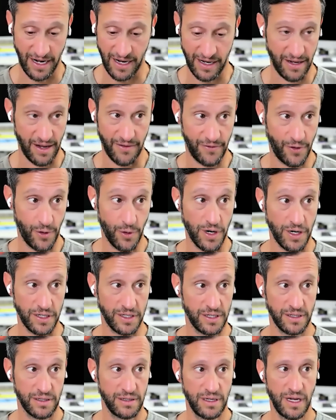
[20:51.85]
Of
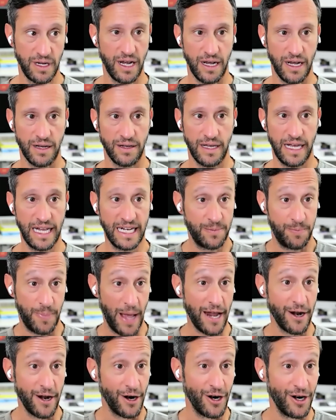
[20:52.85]
course. Yeah. It's
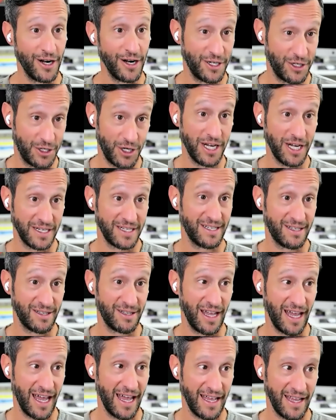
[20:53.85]
better. It's just,
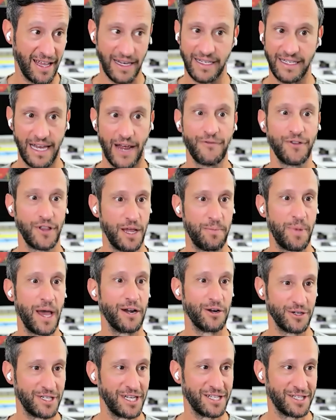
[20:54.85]
it's definitely a
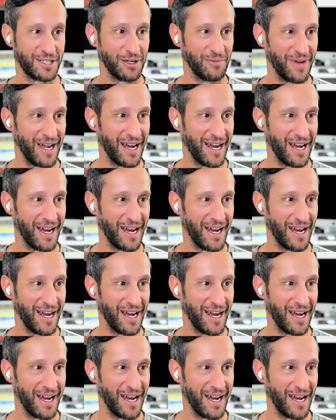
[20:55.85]
better system.